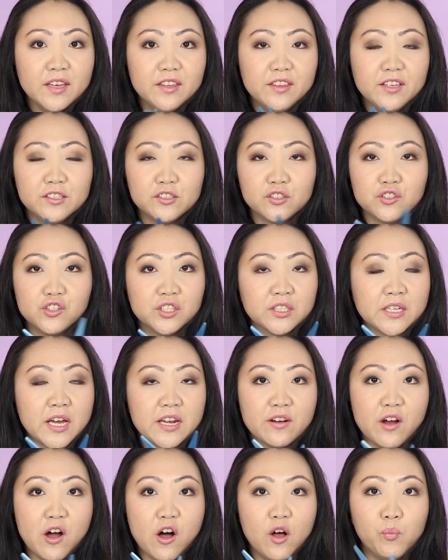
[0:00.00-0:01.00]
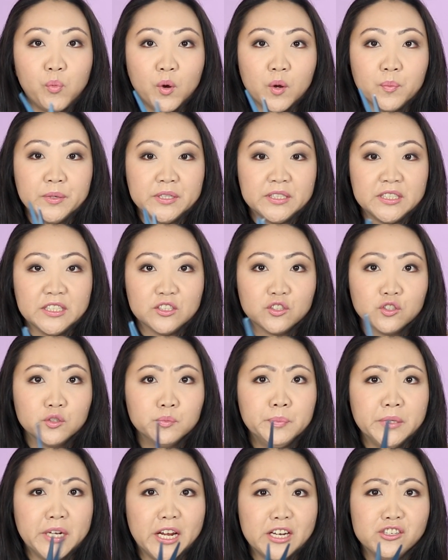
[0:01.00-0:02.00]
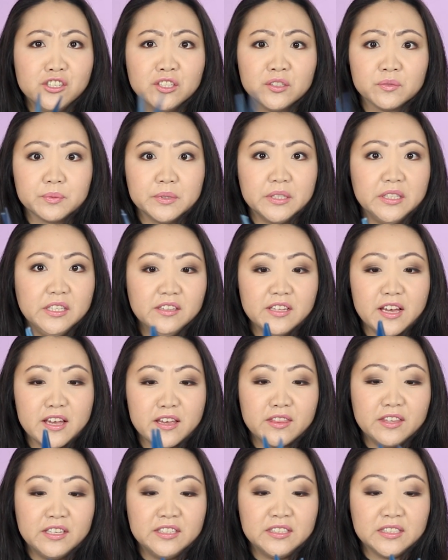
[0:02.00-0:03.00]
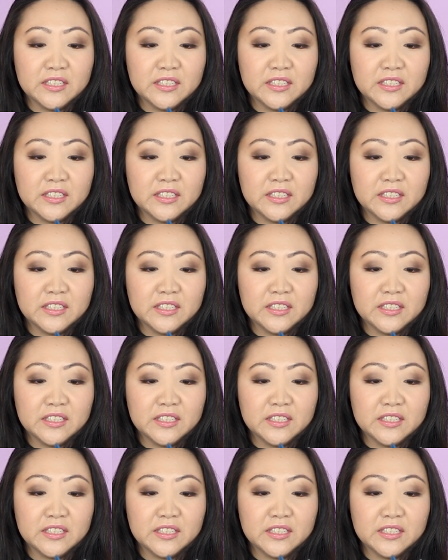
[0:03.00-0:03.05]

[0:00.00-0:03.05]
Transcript: These are just kind of all-purpose scissors, but I just really like these